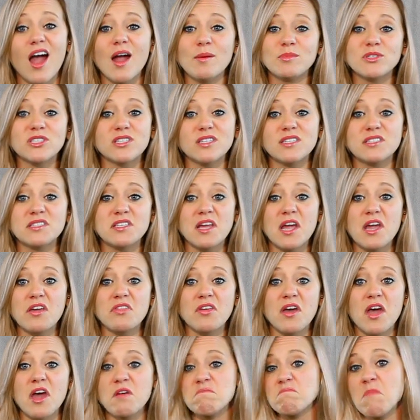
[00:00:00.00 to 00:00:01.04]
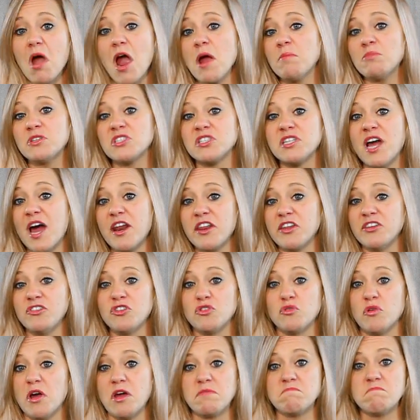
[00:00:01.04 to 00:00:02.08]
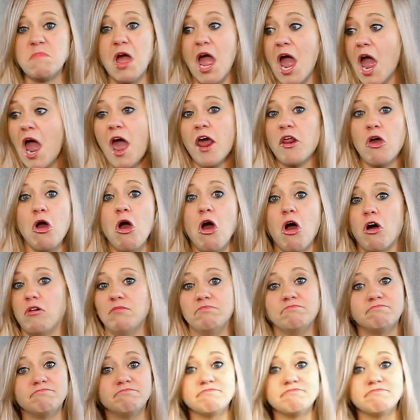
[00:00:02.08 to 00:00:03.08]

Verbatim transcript: I'm just gonna say that I'm just not into it at all.